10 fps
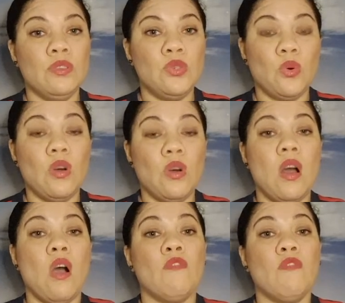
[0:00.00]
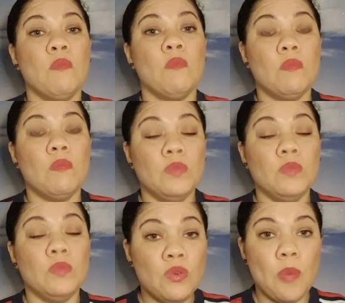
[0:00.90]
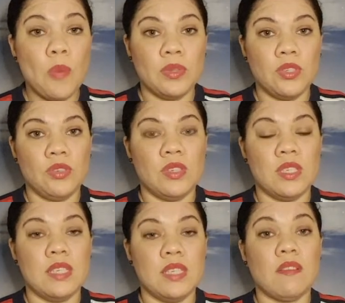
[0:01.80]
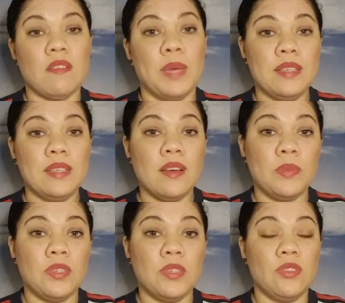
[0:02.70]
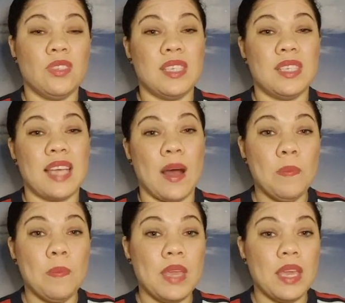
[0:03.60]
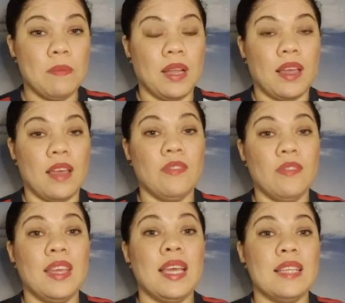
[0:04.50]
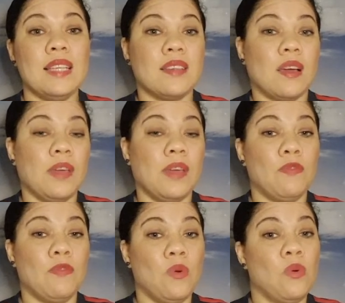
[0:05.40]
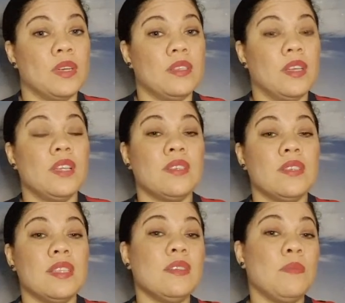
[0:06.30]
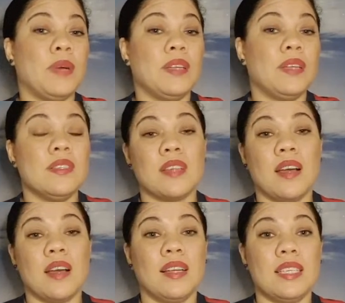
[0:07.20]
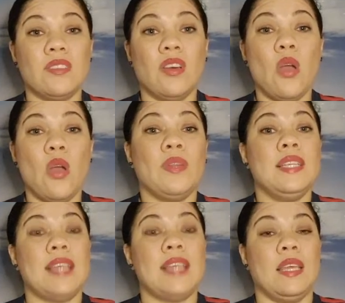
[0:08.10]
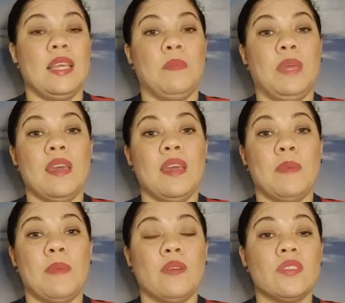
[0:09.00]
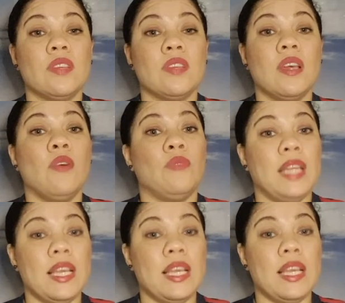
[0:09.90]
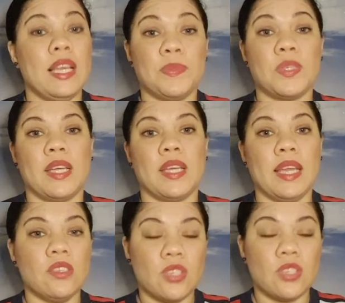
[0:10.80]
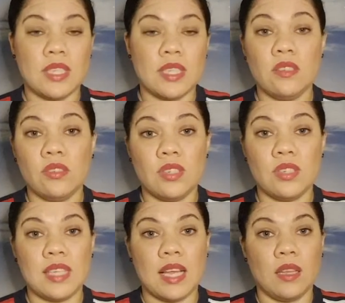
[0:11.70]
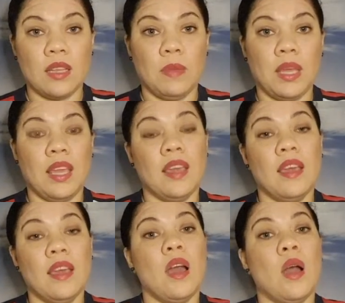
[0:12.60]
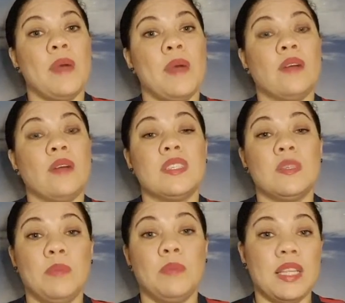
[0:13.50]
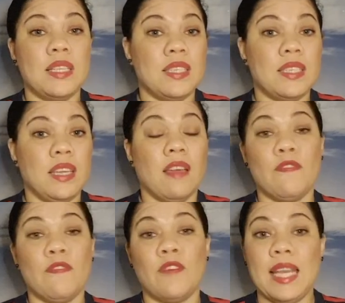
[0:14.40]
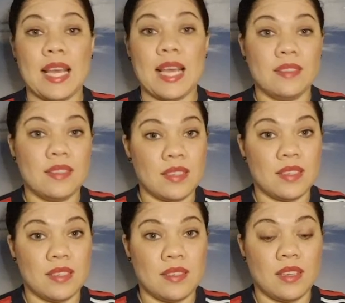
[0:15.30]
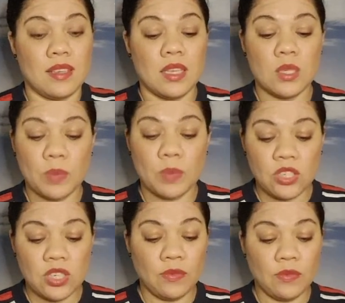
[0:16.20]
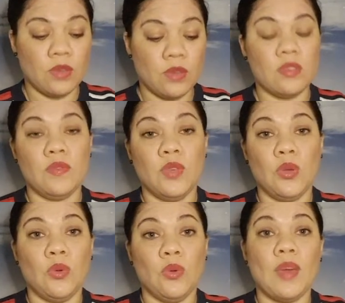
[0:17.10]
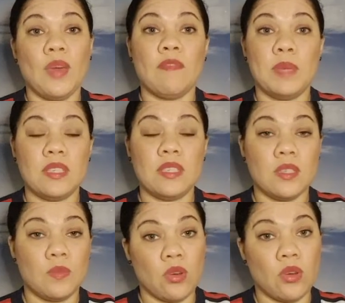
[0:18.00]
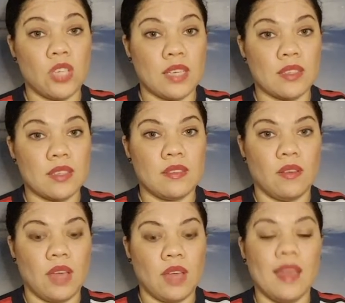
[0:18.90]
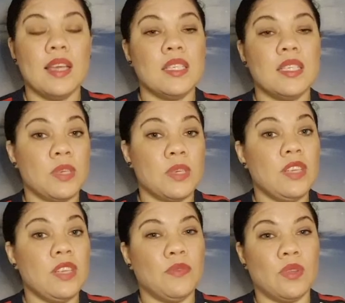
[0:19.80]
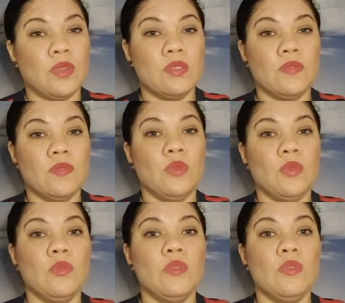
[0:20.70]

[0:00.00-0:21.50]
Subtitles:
door of new opportunities, of better opportunities to help me in my life is coming forward. So this abundance card is not only telling me about relationships, connections, this is also telling me about stability, finances, especially for those of you who have business projects. Okay, especially for those of you